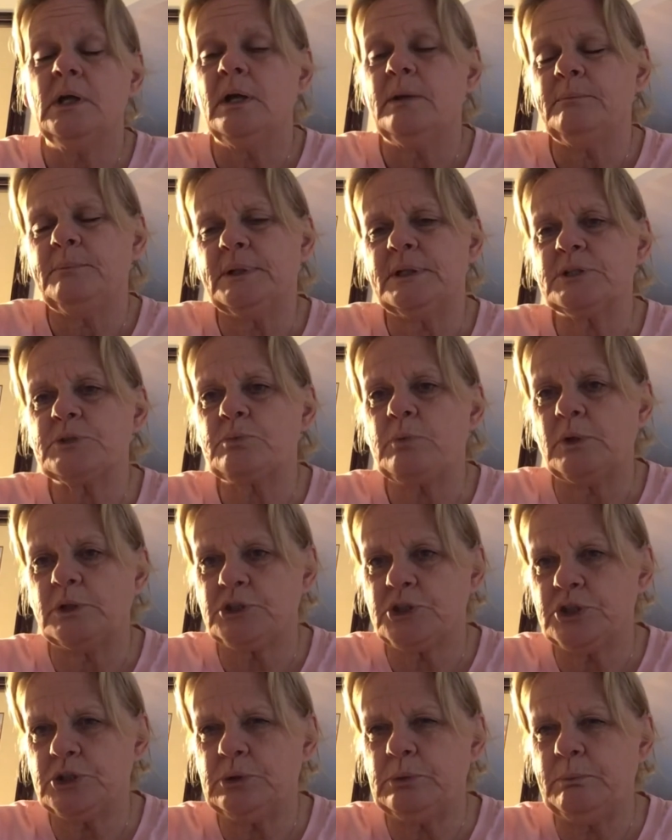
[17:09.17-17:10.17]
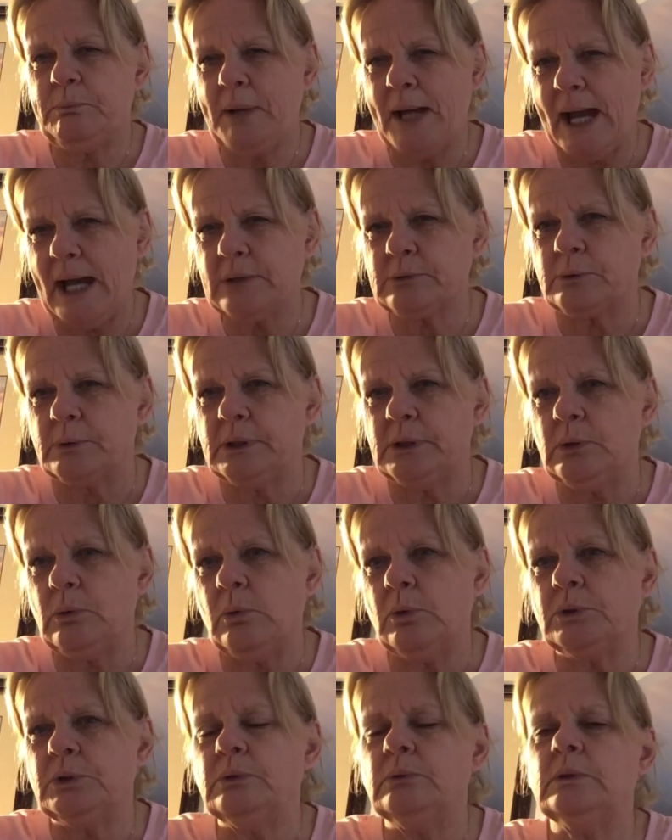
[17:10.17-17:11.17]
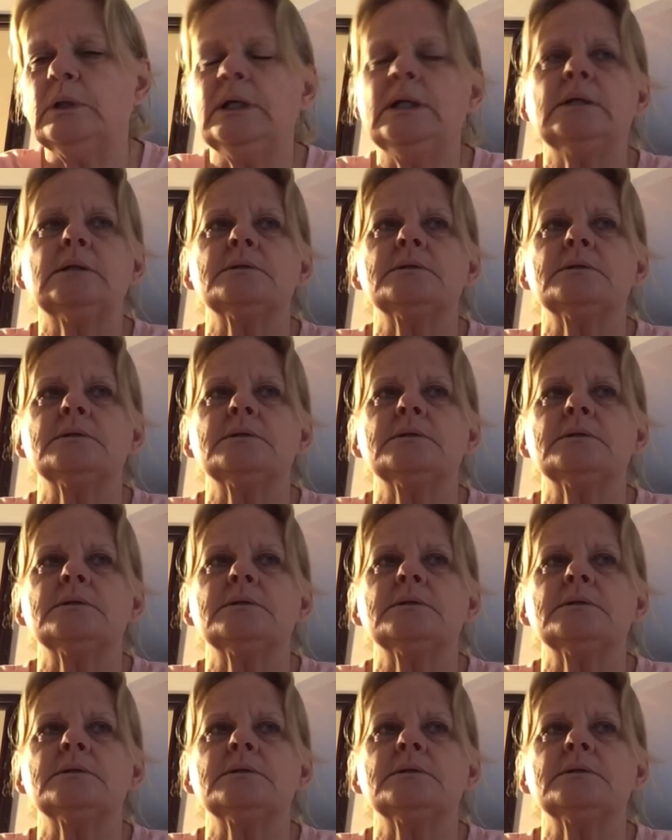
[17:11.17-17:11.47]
Because once you powder it, all you need